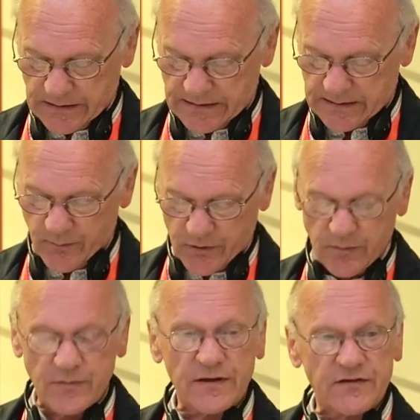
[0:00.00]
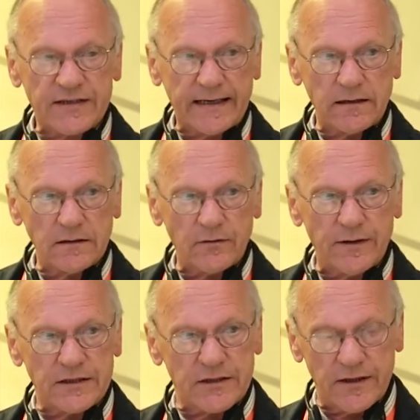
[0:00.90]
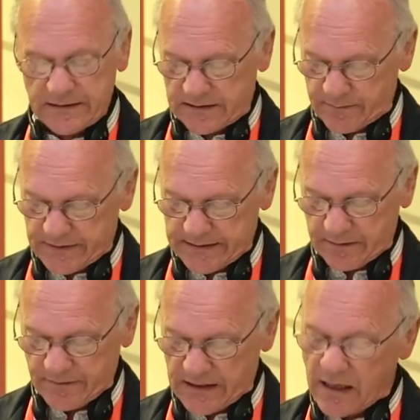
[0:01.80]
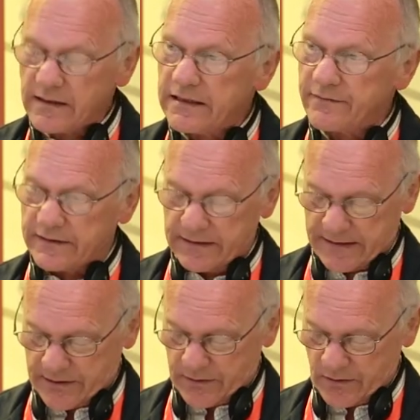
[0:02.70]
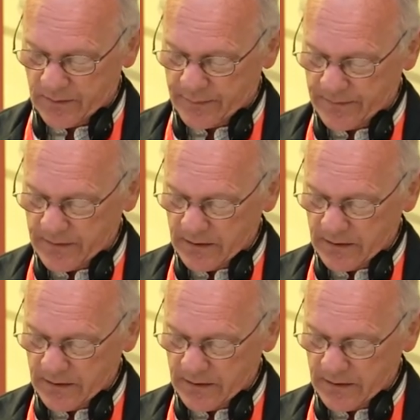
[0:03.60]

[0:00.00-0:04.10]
Some groups have settled or inserted themselves unevenly in Europe